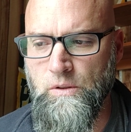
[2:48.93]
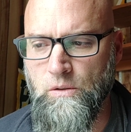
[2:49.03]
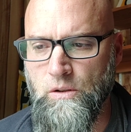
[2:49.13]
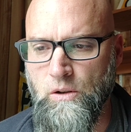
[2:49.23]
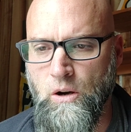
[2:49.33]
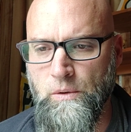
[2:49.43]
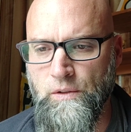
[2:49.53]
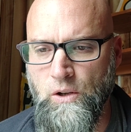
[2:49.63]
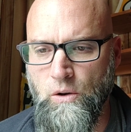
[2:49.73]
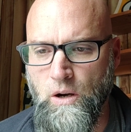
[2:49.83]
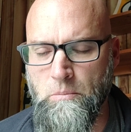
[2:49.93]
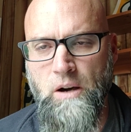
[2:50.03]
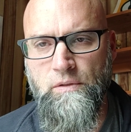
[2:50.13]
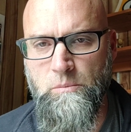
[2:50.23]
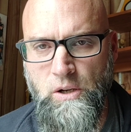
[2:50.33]
you, you always go
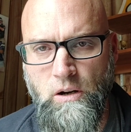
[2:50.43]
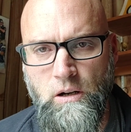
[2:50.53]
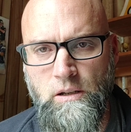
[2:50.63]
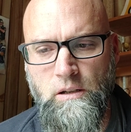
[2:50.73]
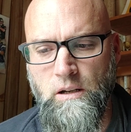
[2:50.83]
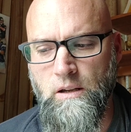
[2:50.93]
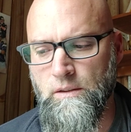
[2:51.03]
above and beyond uh,